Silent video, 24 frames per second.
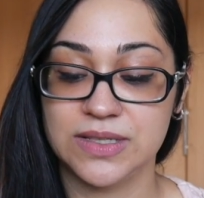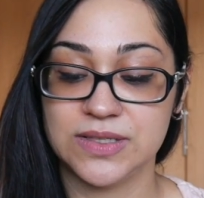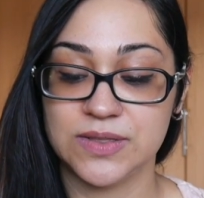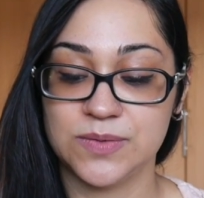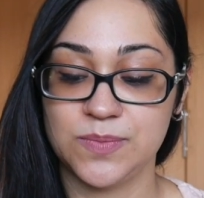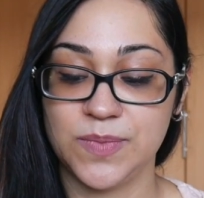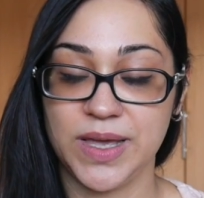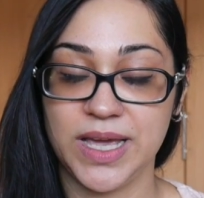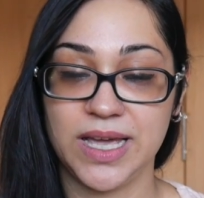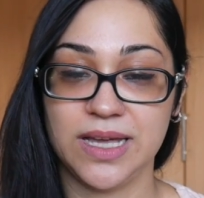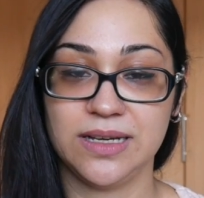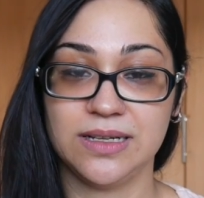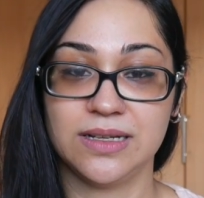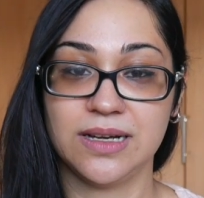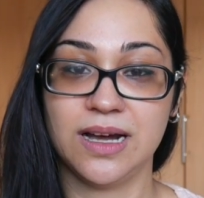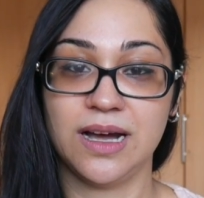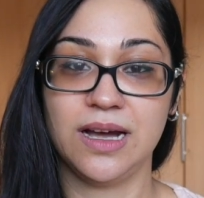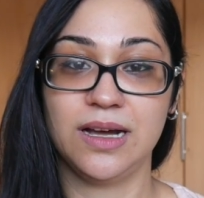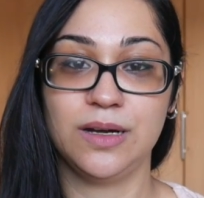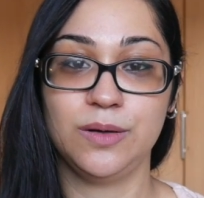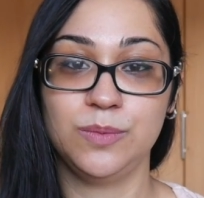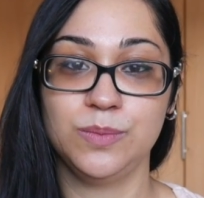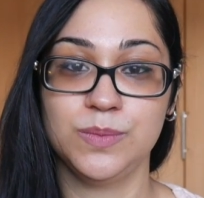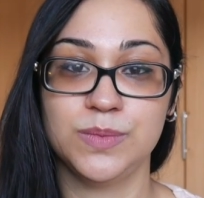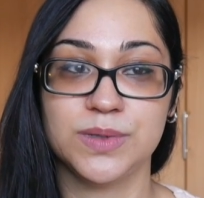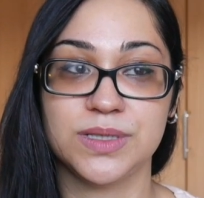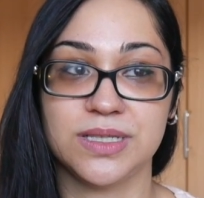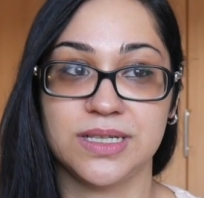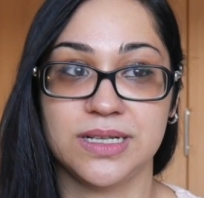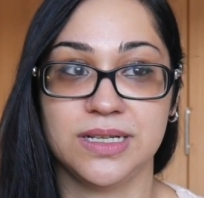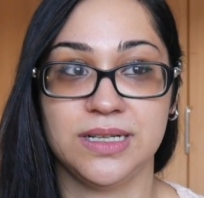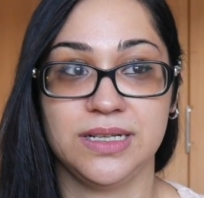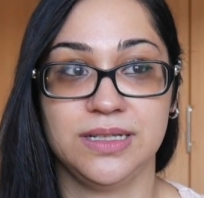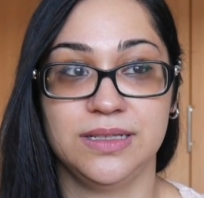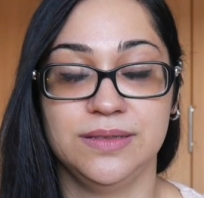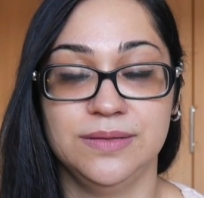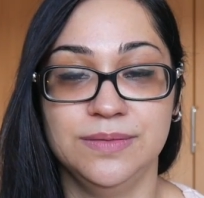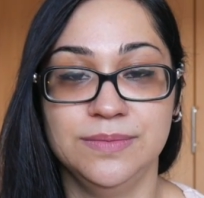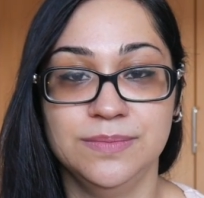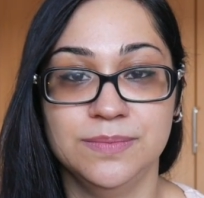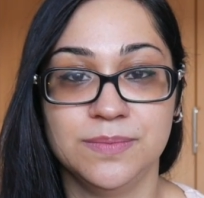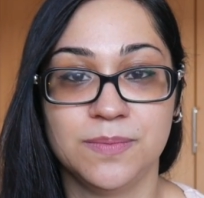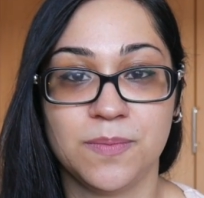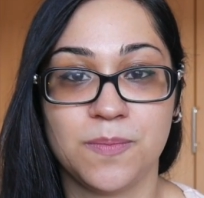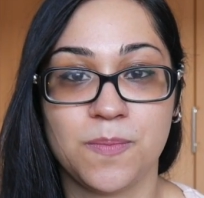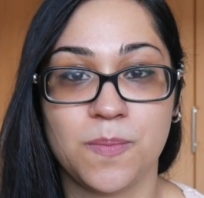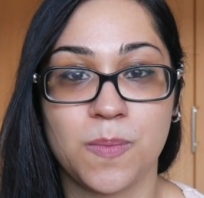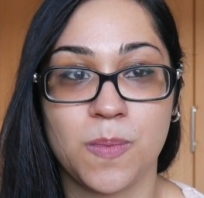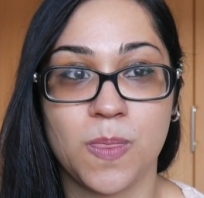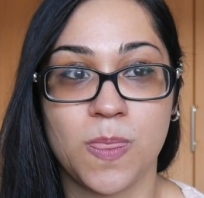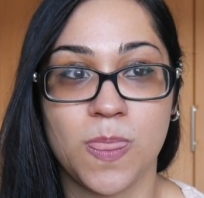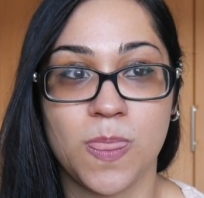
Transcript: This man comes in,